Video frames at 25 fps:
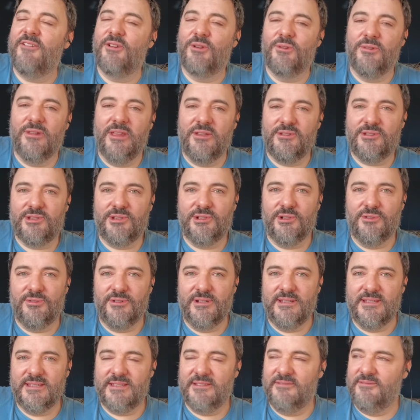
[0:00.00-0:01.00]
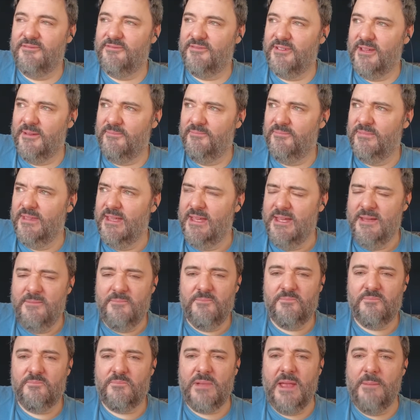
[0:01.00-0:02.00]
all those stories of
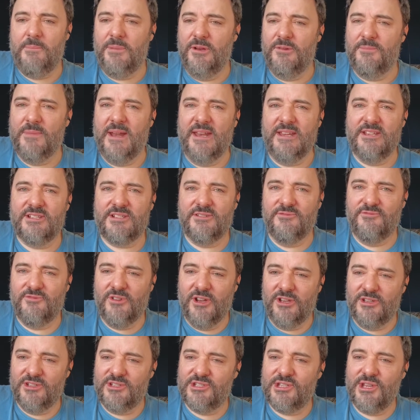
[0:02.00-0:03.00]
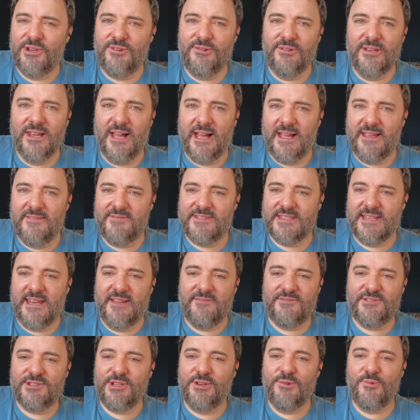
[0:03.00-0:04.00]
people who manage to run 2 lives and
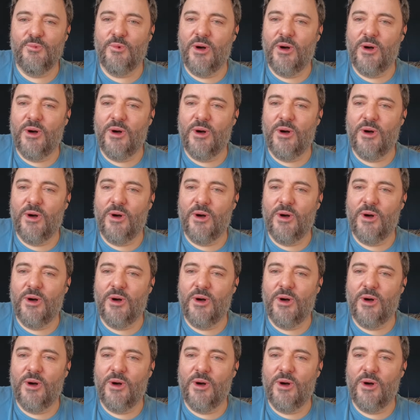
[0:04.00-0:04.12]
have 2